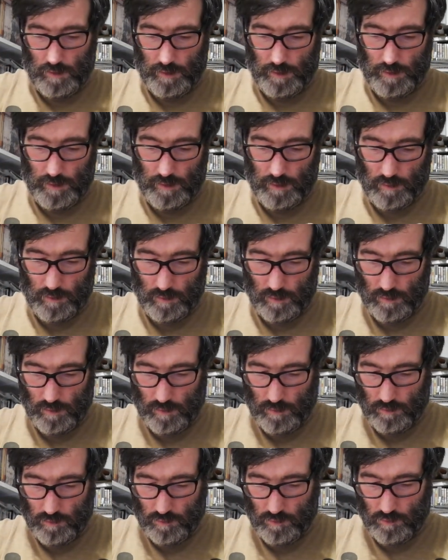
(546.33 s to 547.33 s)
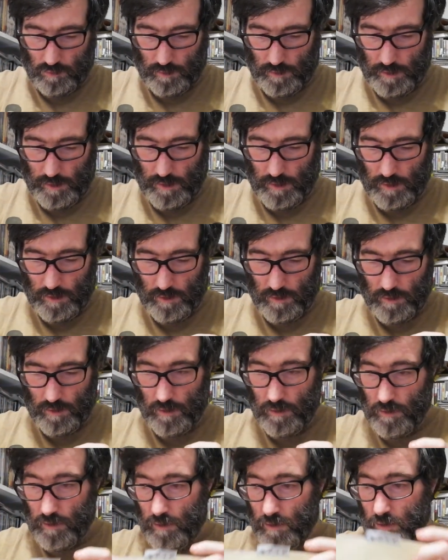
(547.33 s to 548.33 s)
Okay, goes to
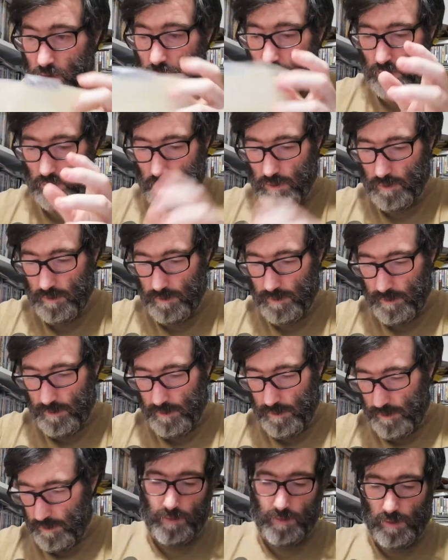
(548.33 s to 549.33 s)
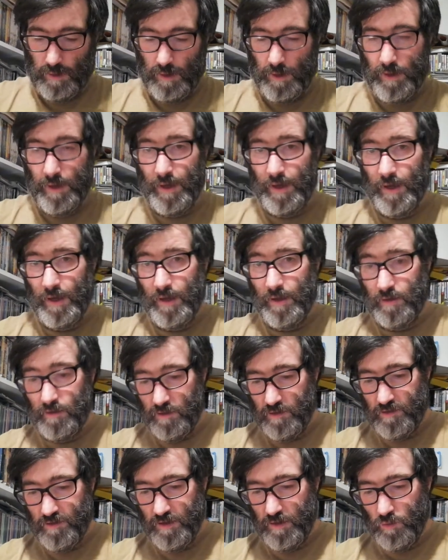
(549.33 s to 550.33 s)
here.
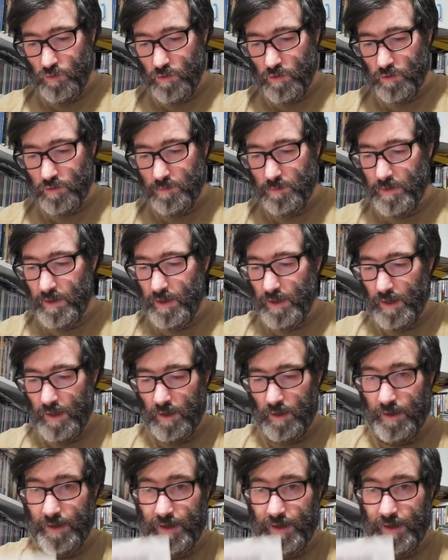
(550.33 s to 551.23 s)
And she wrote me a